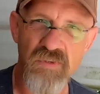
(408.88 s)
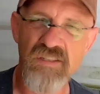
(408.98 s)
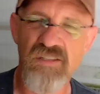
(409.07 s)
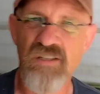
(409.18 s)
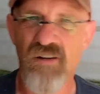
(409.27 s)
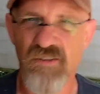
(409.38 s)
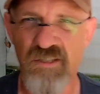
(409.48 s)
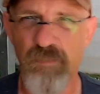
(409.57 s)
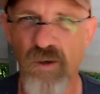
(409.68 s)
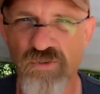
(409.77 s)
is is called
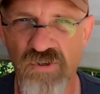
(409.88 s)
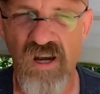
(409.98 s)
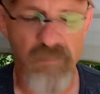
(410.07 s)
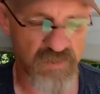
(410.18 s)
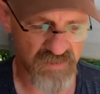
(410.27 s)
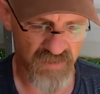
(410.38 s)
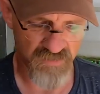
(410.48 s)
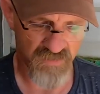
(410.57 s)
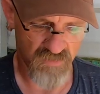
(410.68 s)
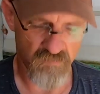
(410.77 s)
exposure
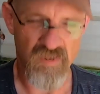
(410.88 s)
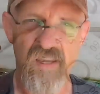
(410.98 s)
compensation. On my